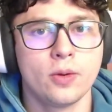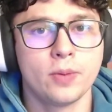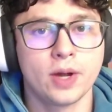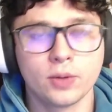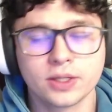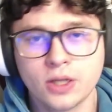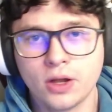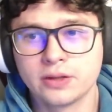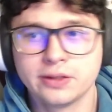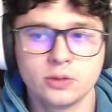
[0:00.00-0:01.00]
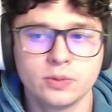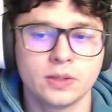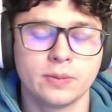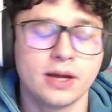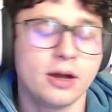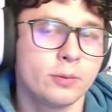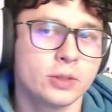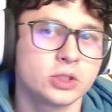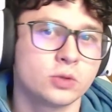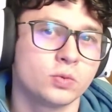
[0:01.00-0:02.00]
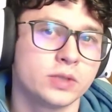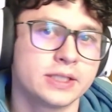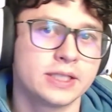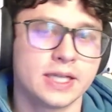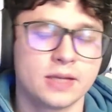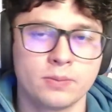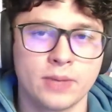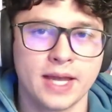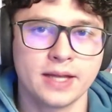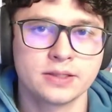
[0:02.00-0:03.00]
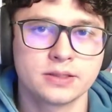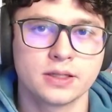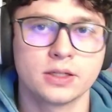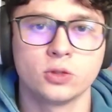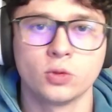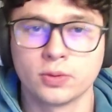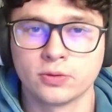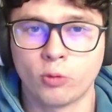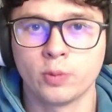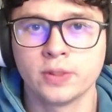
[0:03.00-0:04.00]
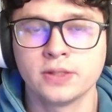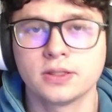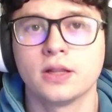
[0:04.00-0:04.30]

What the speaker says: But I want to talk a little bit about how much it really impacts your performance.